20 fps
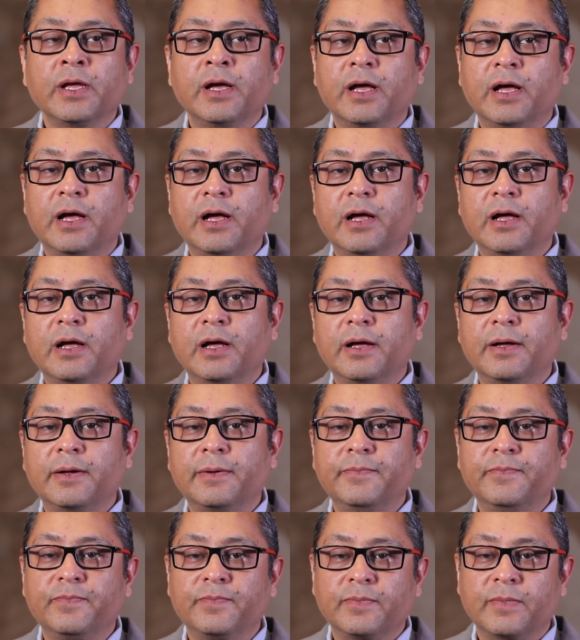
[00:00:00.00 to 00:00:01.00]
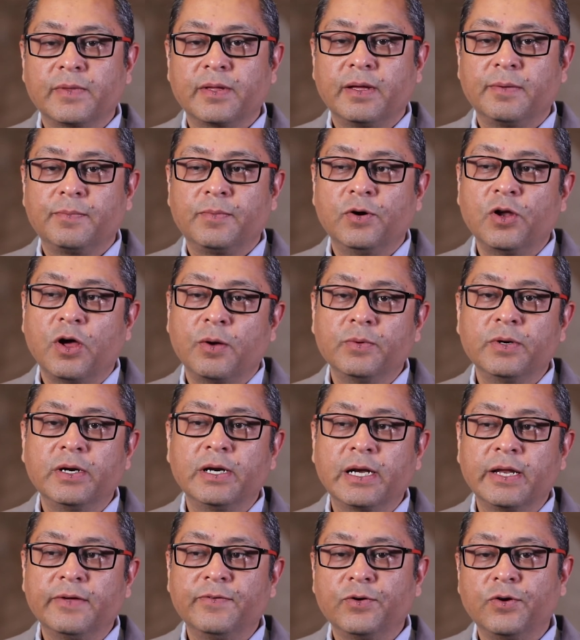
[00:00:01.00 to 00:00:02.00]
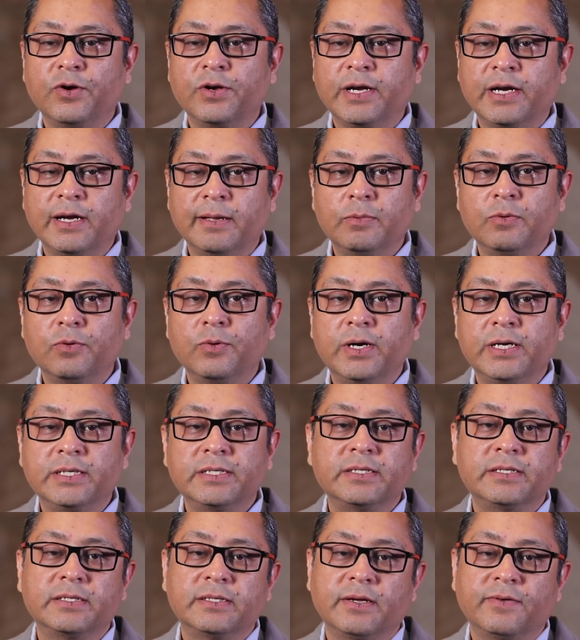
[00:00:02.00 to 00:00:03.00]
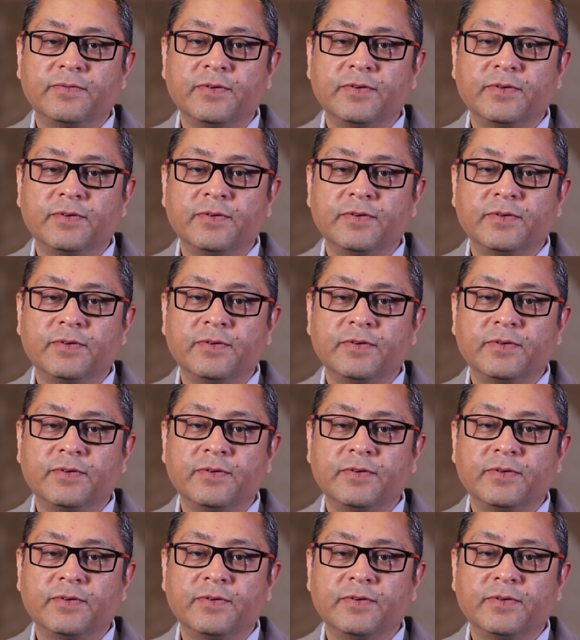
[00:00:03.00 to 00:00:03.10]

Predominantly, we're on AWS.